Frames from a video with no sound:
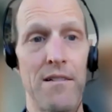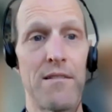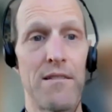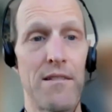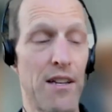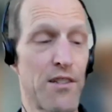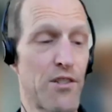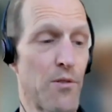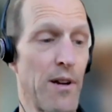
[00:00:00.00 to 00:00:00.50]

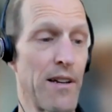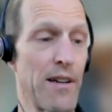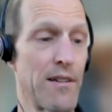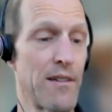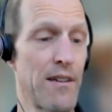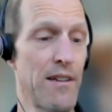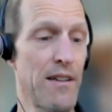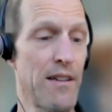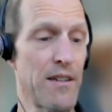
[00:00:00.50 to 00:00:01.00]
That's right.
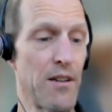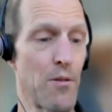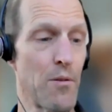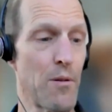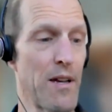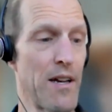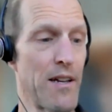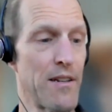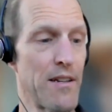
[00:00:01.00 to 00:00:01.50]

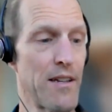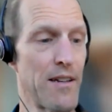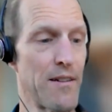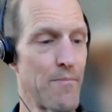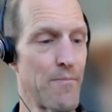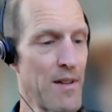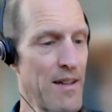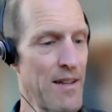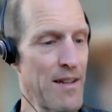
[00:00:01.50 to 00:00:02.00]

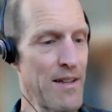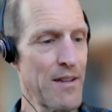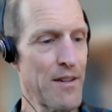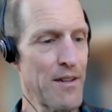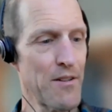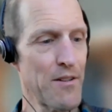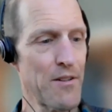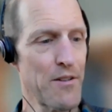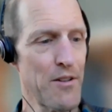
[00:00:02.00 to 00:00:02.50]
And
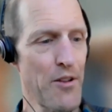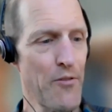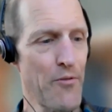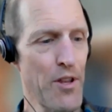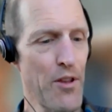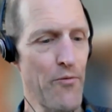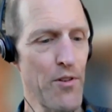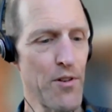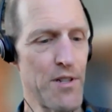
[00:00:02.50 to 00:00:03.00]

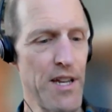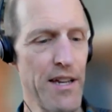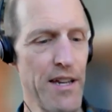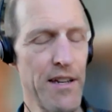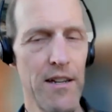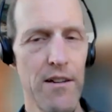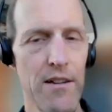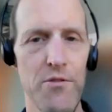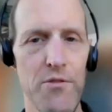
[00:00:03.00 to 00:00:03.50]
if you take
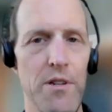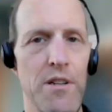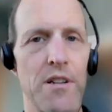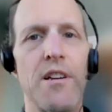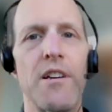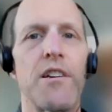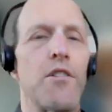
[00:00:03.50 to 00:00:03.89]
it out to it,